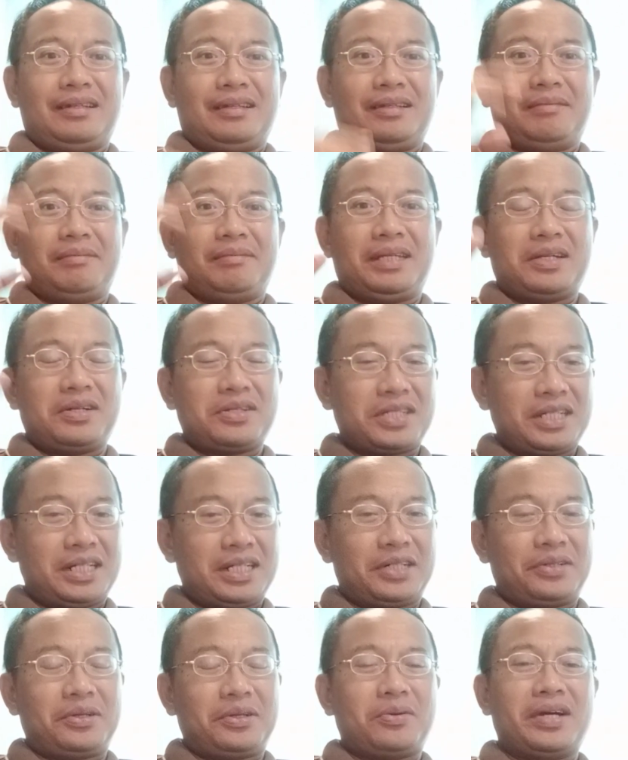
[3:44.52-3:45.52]
because
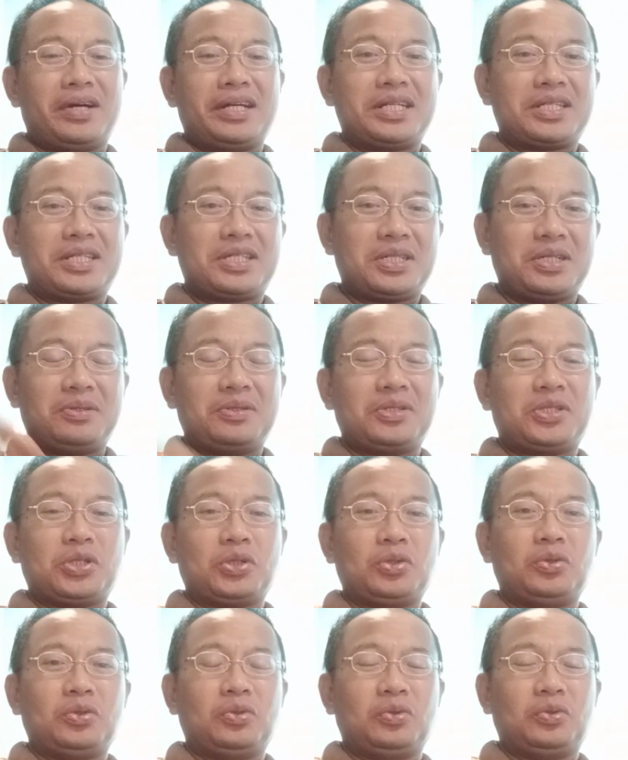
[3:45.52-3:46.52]
it requires you
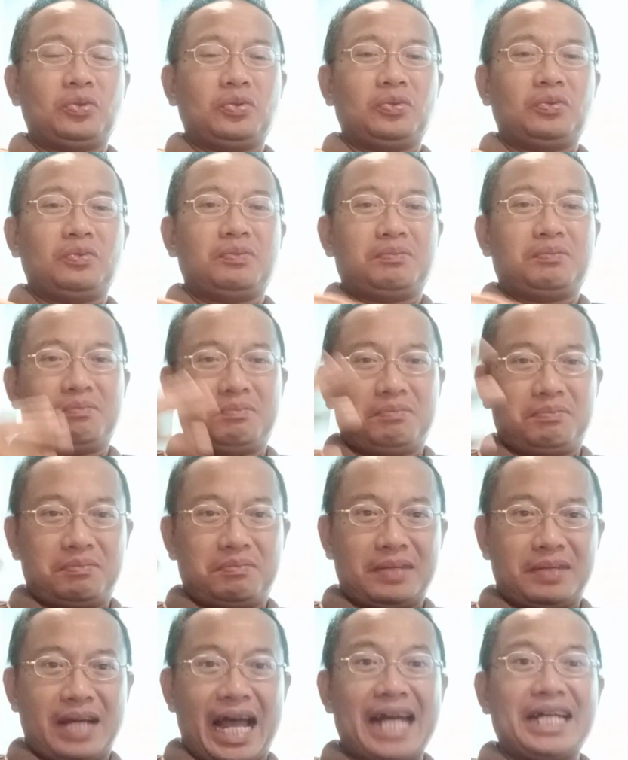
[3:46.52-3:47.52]
to
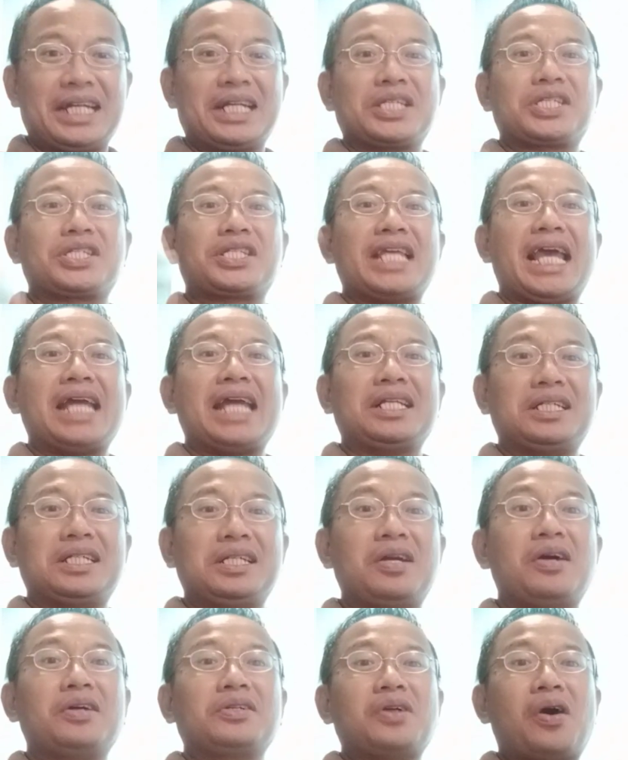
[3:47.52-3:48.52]
understand a
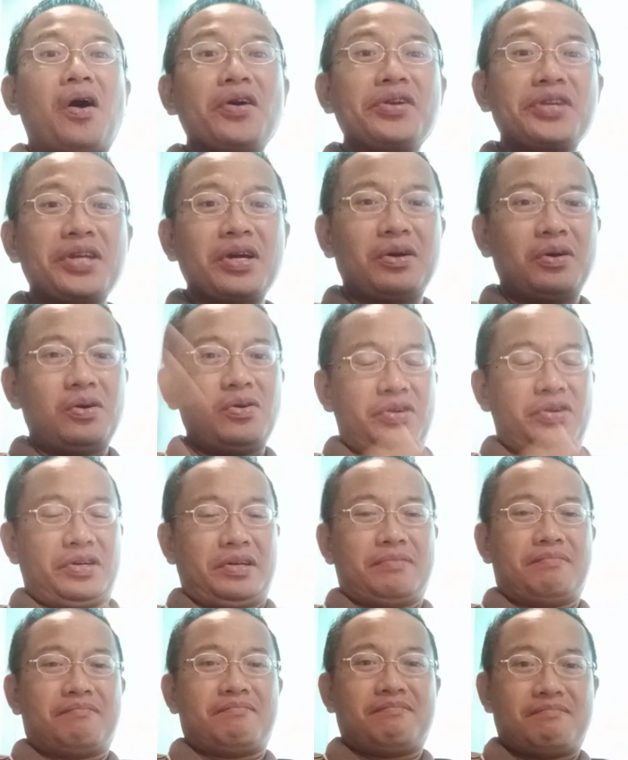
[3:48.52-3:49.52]
lot on your own.
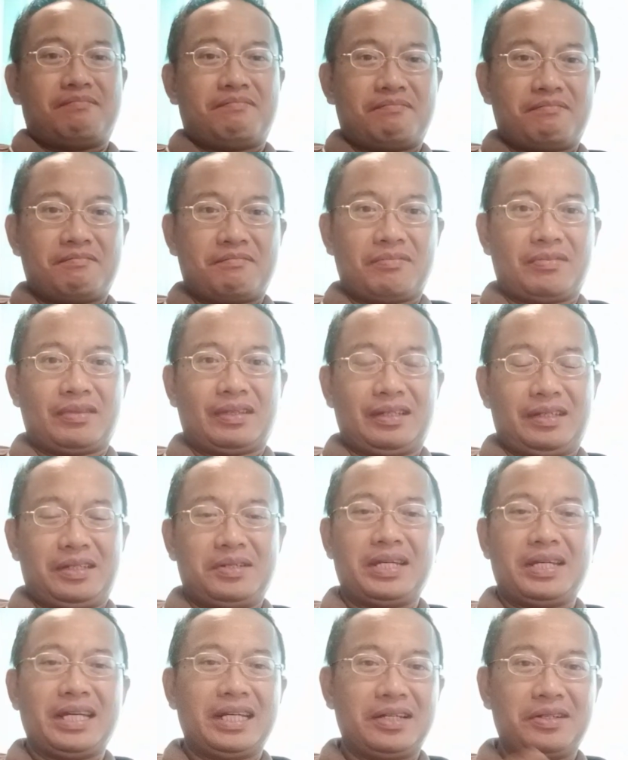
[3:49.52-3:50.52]
You
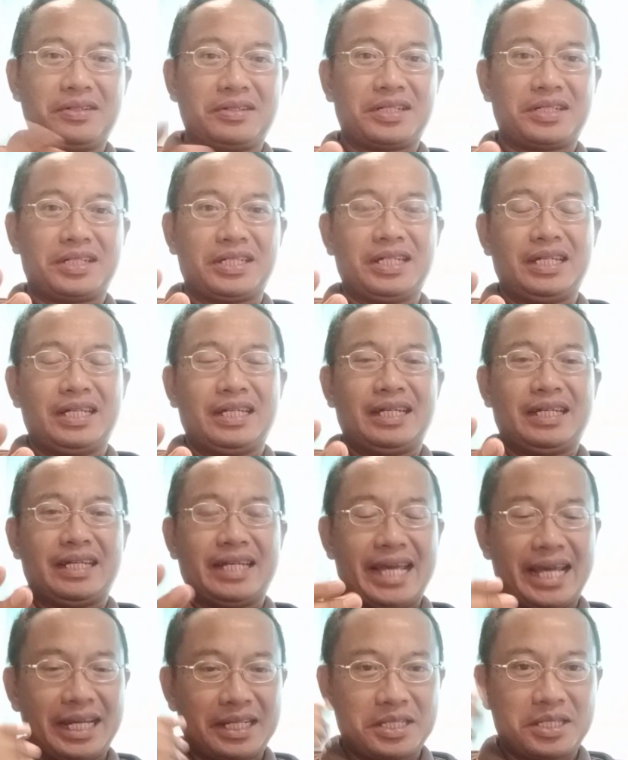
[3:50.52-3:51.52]
cannot
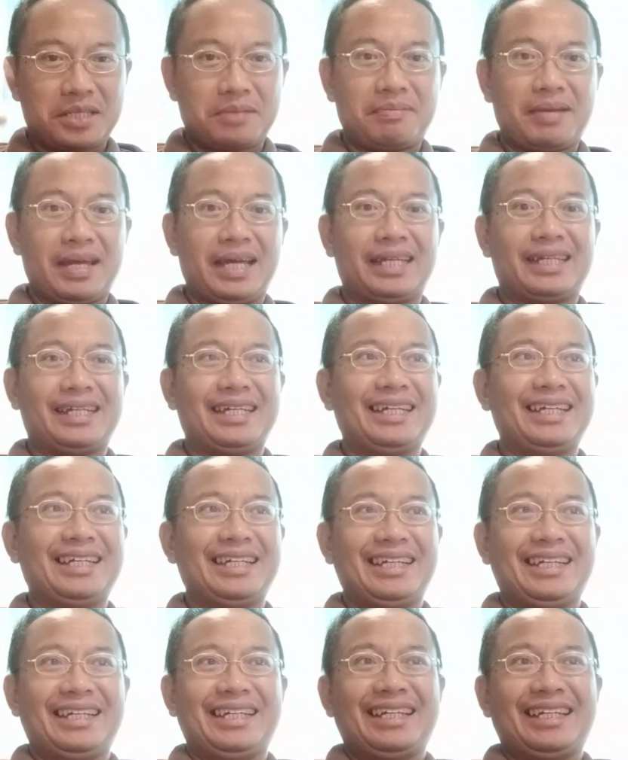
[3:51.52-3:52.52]
expect
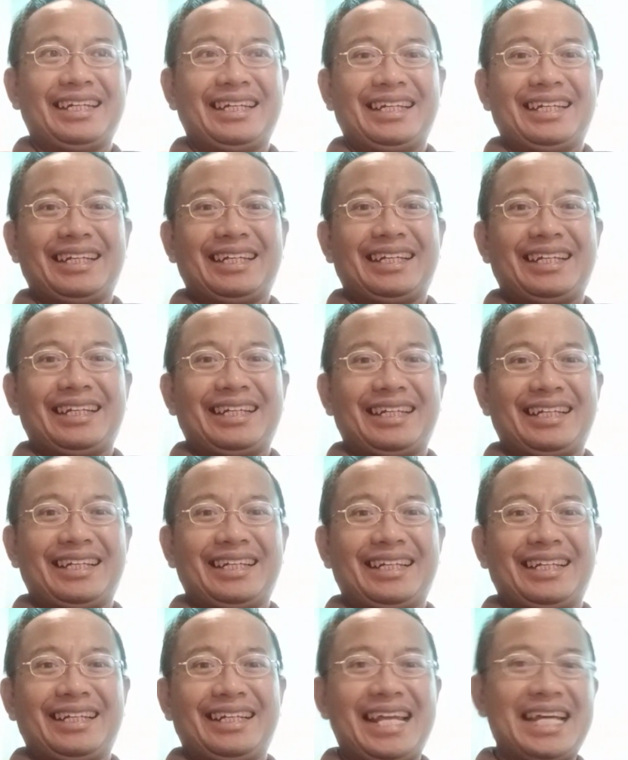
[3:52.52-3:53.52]

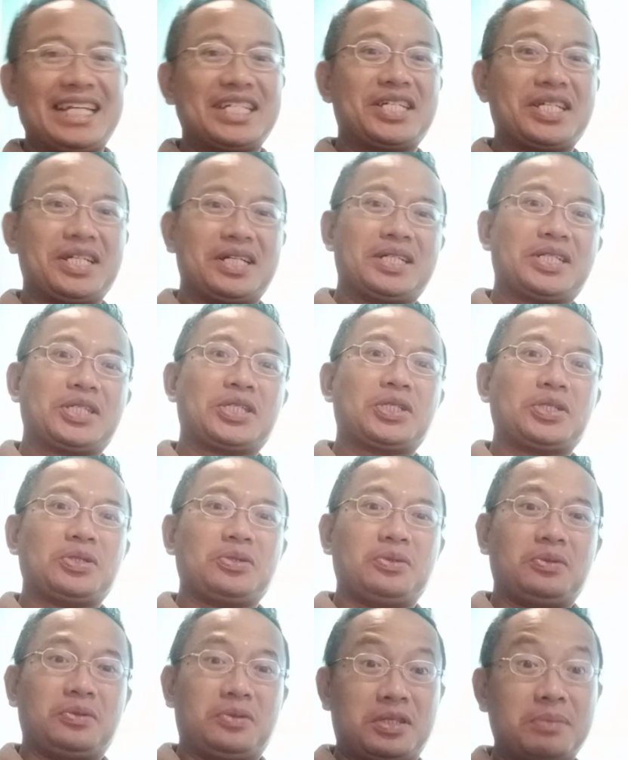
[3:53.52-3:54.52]
lecturers
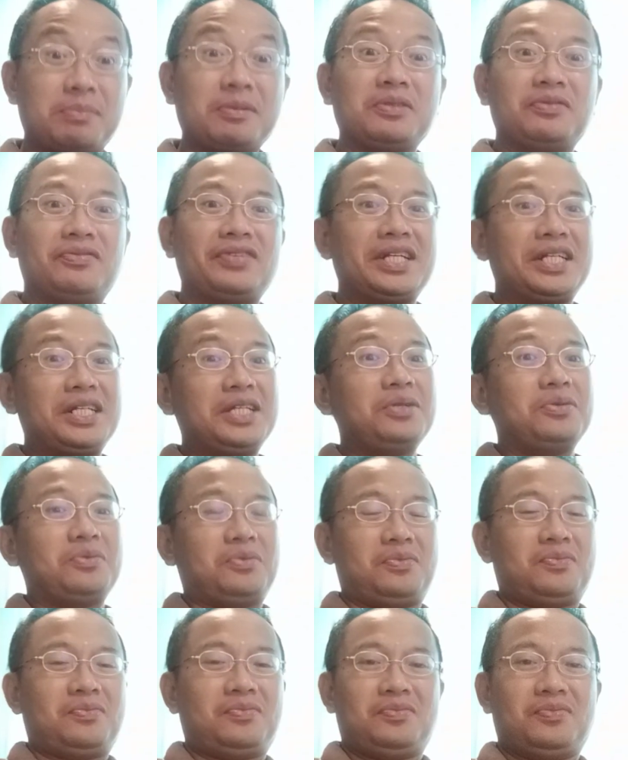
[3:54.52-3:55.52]
to spoon feed you,
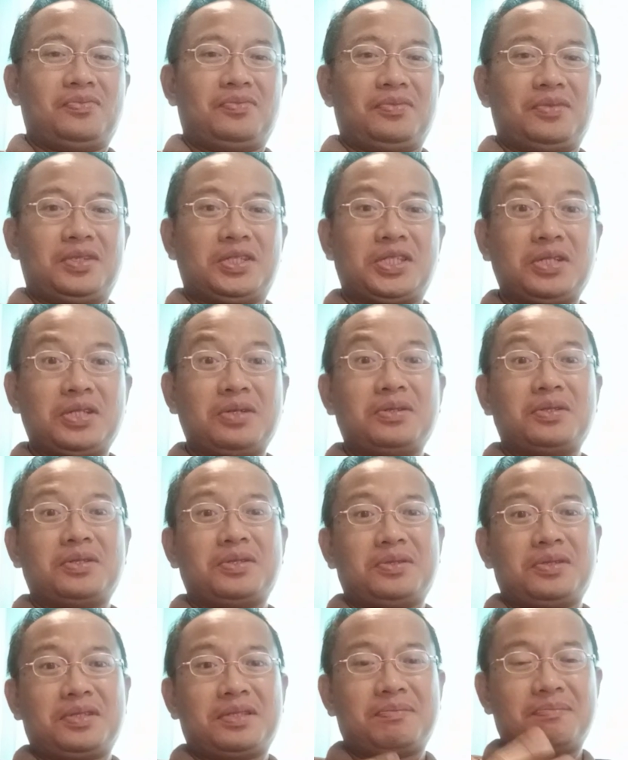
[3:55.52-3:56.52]
so
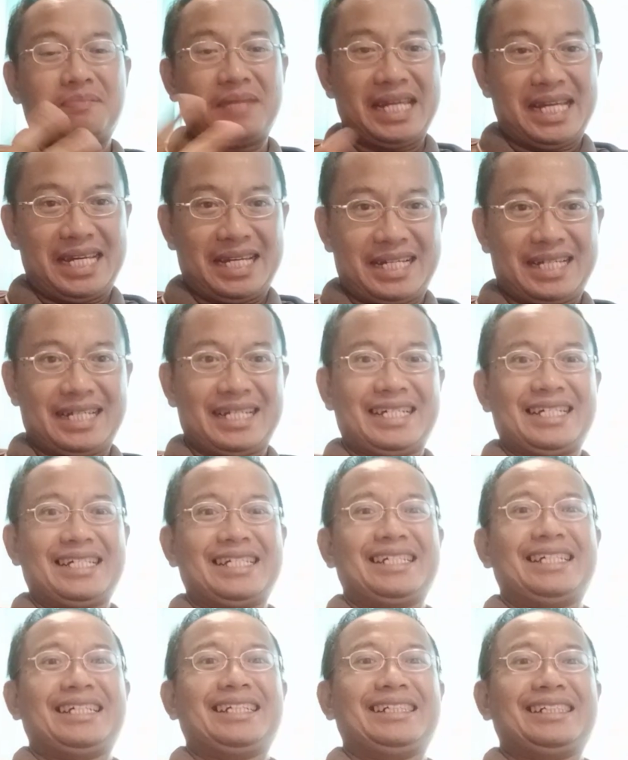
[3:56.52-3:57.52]
to speak.
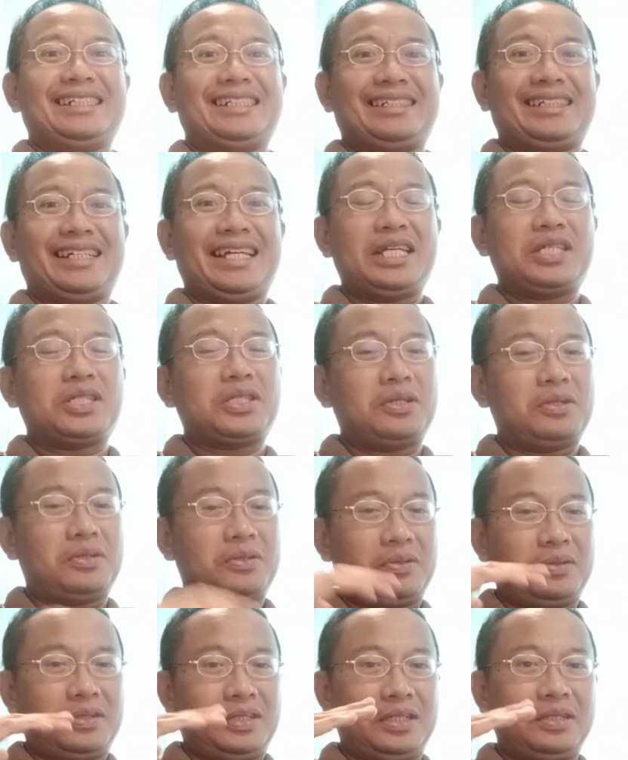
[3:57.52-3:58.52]
Okay,
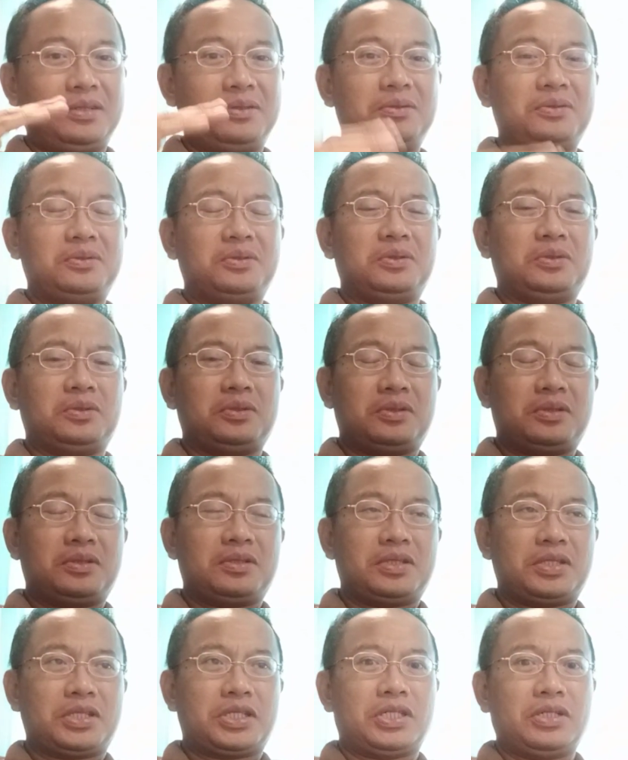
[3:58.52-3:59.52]
so you
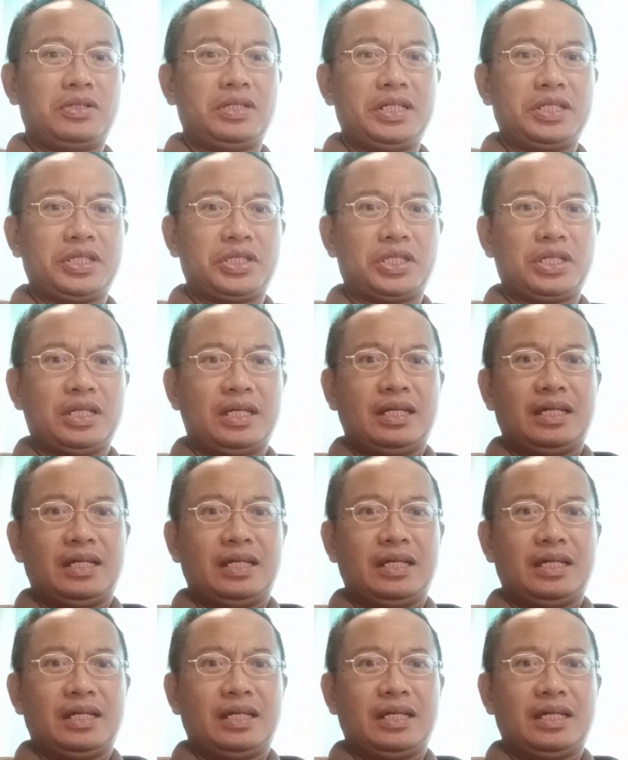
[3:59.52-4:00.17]
students